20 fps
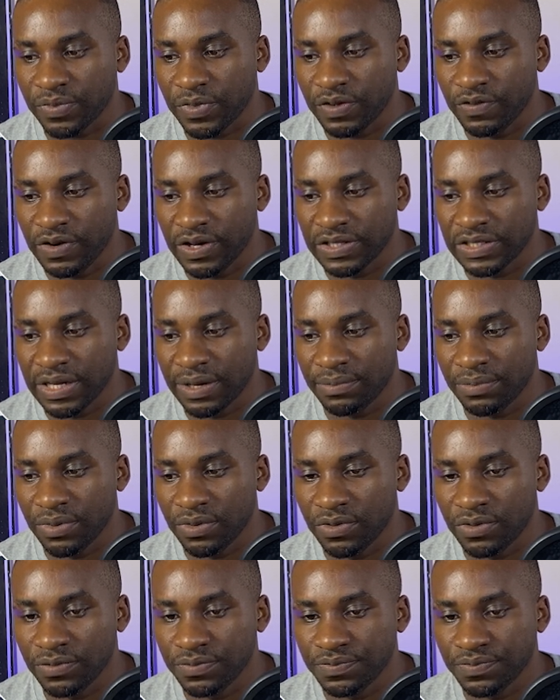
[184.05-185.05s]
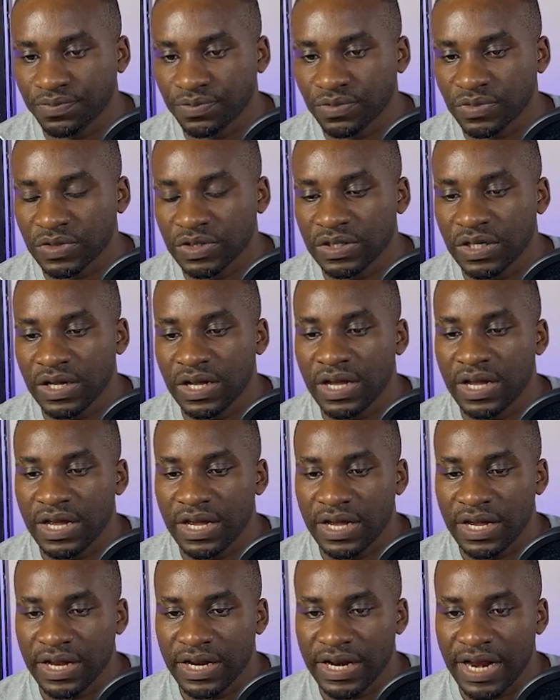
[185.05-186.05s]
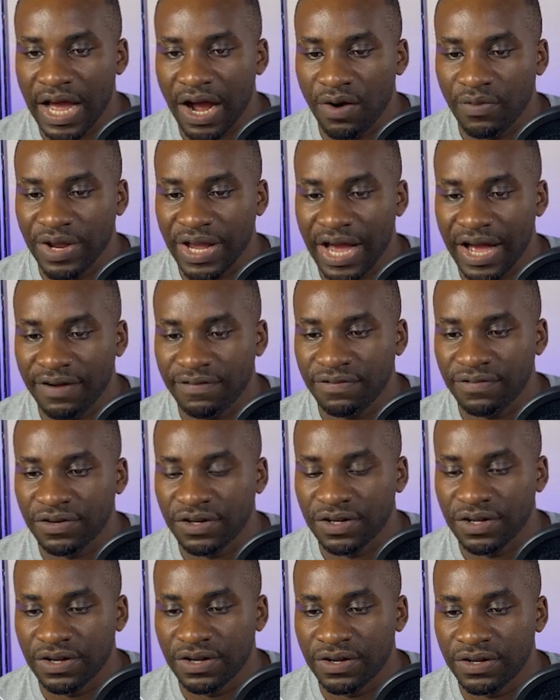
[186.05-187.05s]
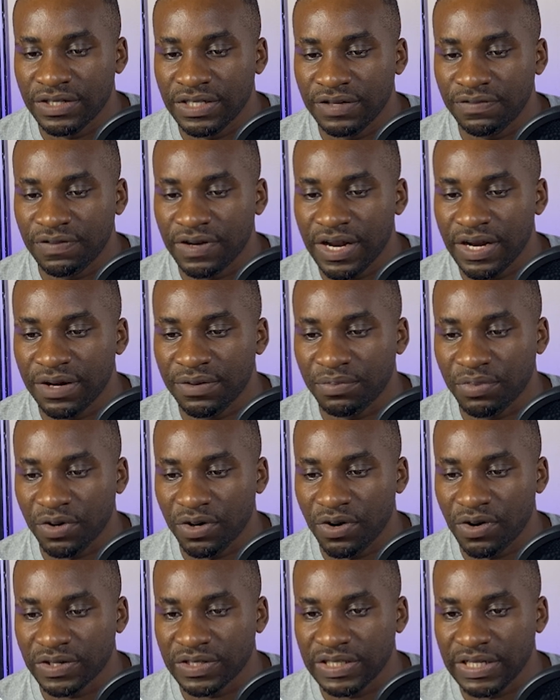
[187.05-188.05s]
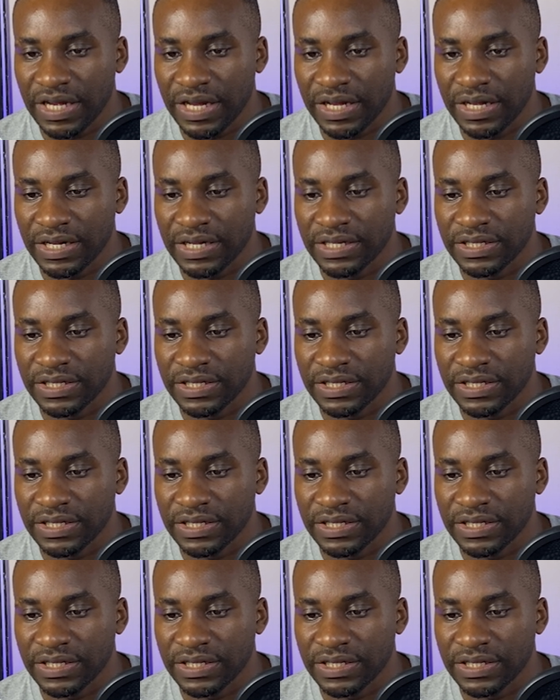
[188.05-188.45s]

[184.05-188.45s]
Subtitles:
For example, now we have the different products here.